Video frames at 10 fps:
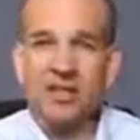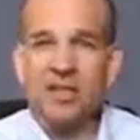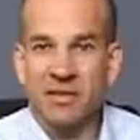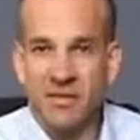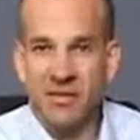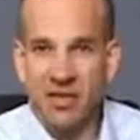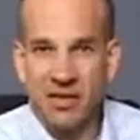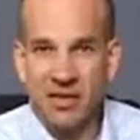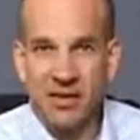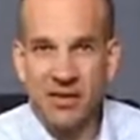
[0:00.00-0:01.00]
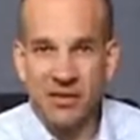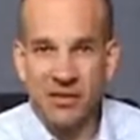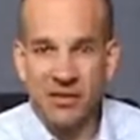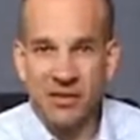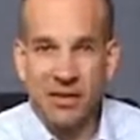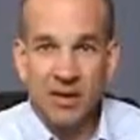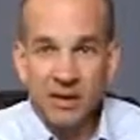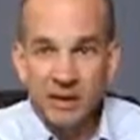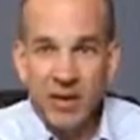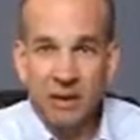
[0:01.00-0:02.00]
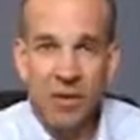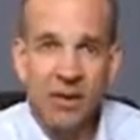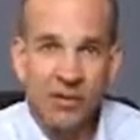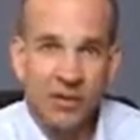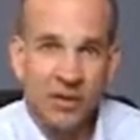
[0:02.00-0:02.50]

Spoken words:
differentiate yourself. Let's see how we answer the